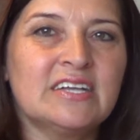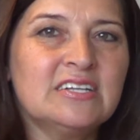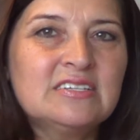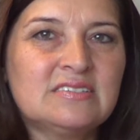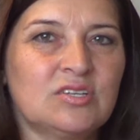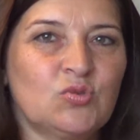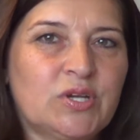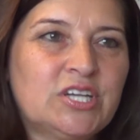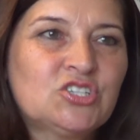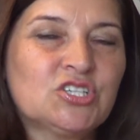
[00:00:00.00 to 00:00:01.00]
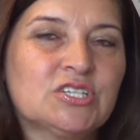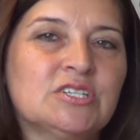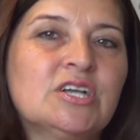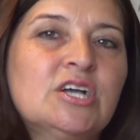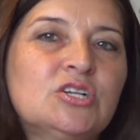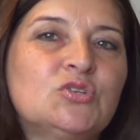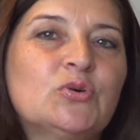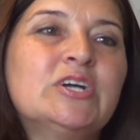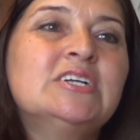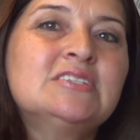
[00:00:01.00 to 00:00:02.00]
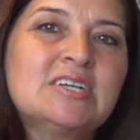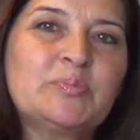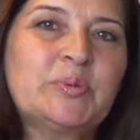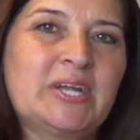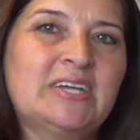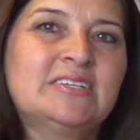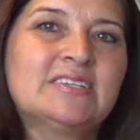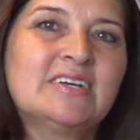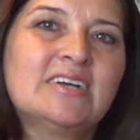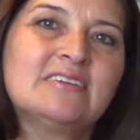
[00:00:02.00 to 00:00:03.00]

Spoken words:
any situation to interpret,